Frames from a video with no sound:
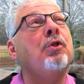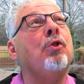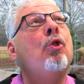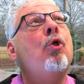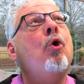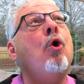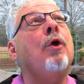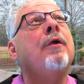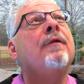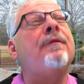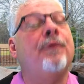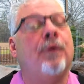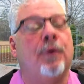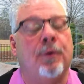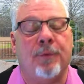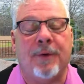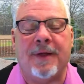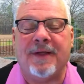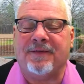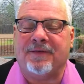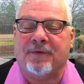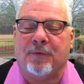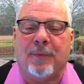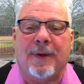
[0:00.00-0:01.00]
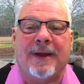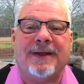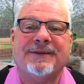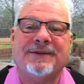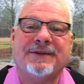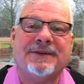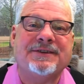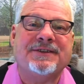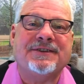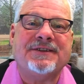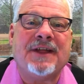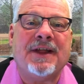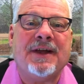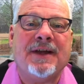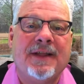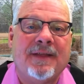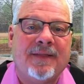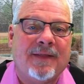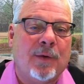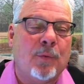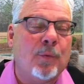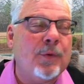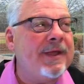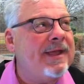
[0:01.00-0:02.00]
Lord, for Resurrection
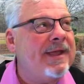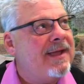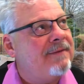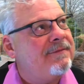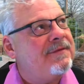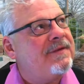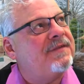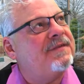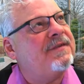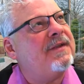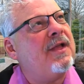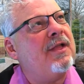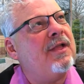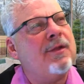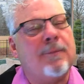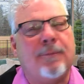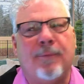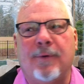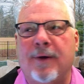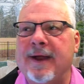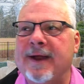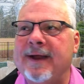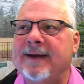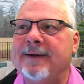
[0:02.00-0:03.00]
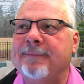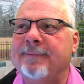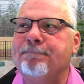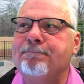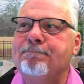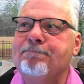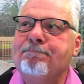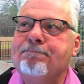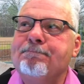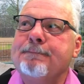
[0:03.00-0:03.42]
Sunday that we have to celebrate.